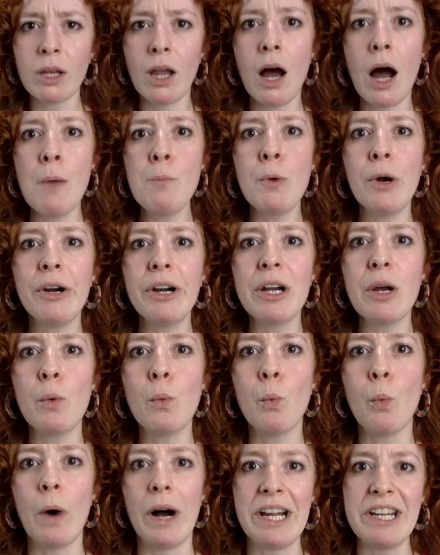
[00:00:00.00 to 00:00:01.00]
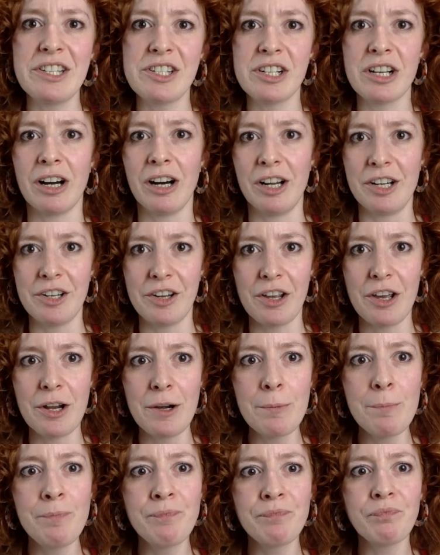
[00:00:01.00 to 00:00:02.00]
I'm wearing a white
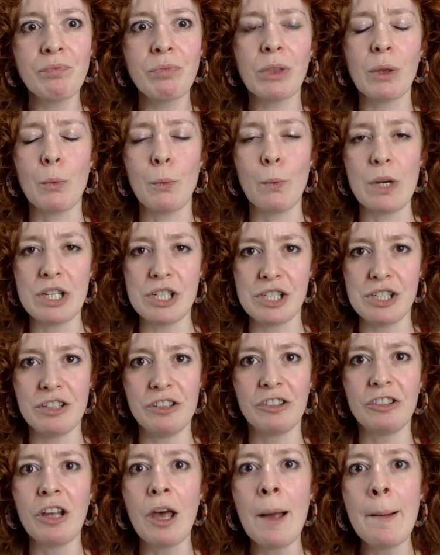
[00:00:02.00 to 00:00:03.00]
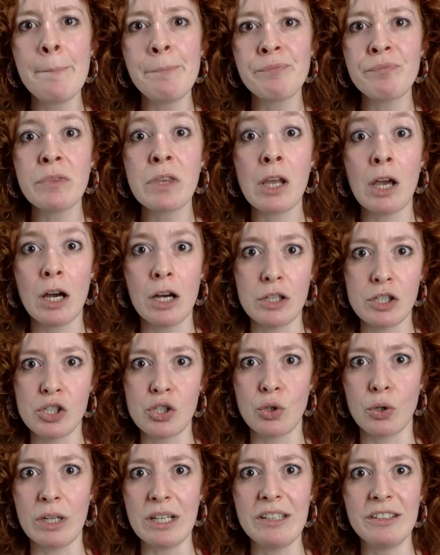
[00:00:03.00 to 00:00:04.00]
cardigan, which is a
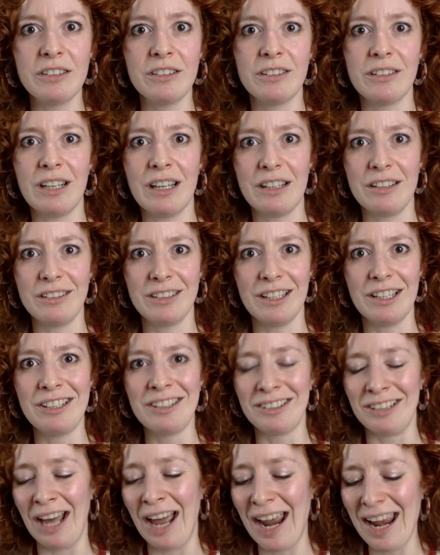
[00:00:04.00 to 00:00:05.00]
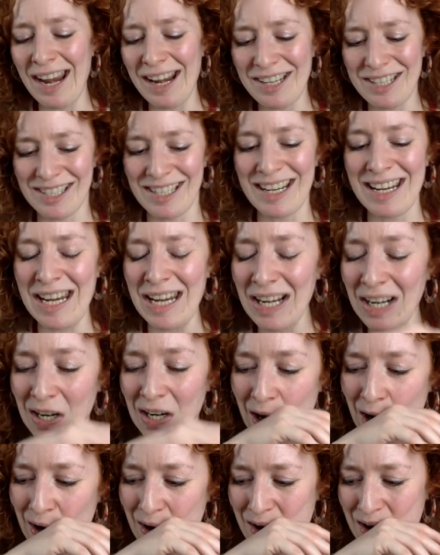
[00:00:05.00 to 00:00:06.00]
choice, as they say, to eat a
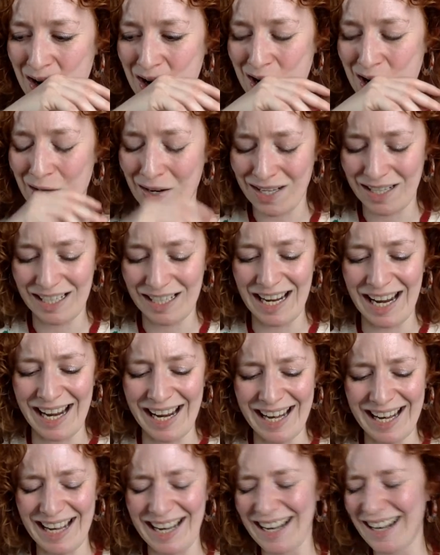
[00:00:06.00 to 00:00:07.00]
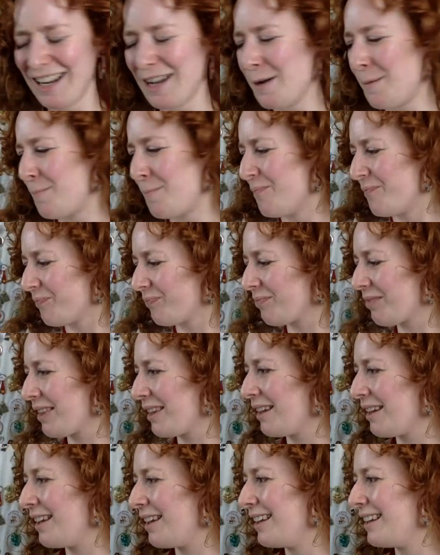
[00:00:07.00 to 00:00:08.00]
load of chocolate in.
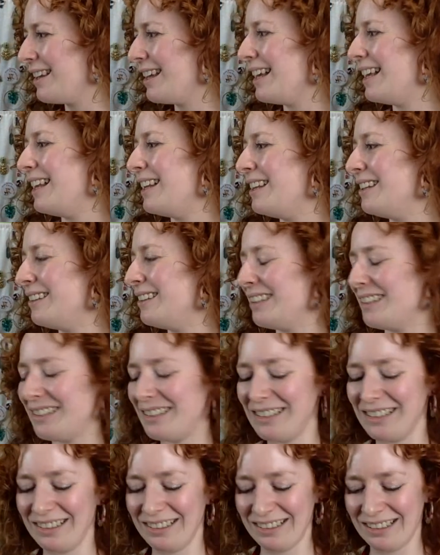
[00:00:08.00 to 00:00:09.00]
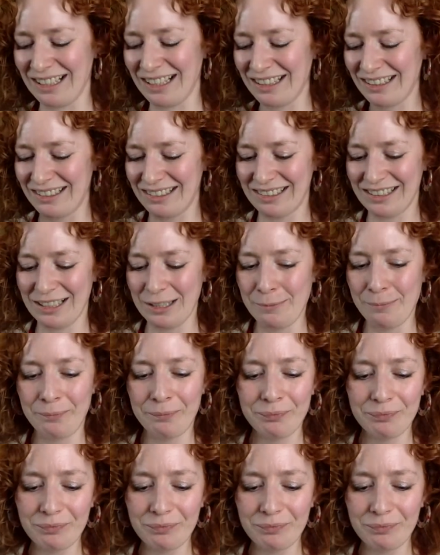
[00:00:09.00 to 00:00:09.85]
This is disgusting.